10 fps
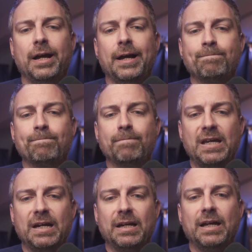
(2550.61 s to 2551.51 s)
Definitely.
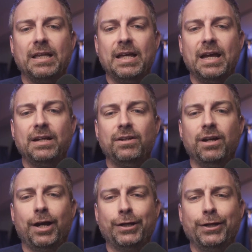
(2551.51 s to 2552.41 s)
Yeah. And
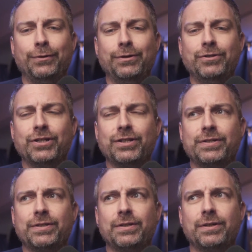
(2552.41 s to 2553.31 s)
then I know you
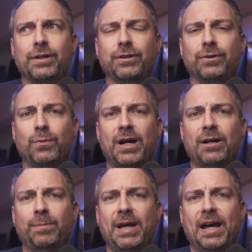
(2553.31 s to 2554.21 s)
just a little
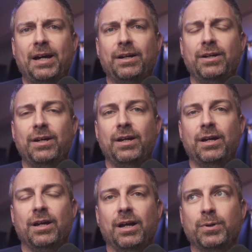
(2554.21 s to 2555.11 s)
while back
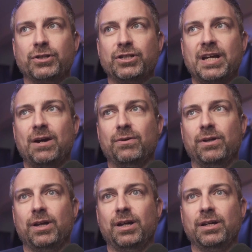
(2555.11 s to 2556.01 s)
pushed
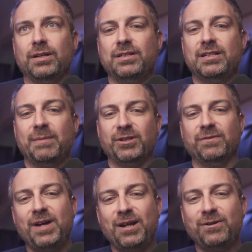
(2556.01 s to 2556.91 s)
out a Demi
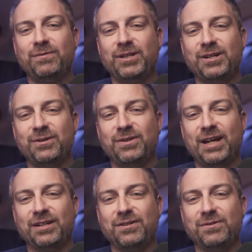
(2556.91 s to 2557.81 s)
Lovato video
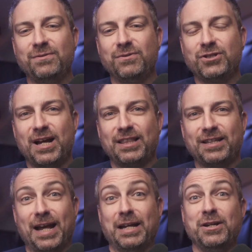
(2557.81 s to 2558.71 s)
that you
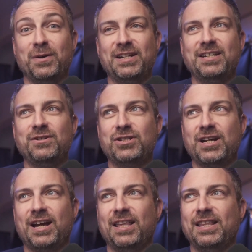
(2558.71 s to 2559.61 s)
shot that I had no idea you
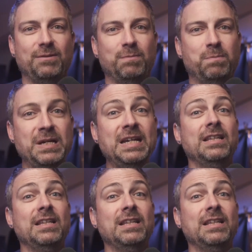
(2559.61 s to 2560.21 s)
shot, but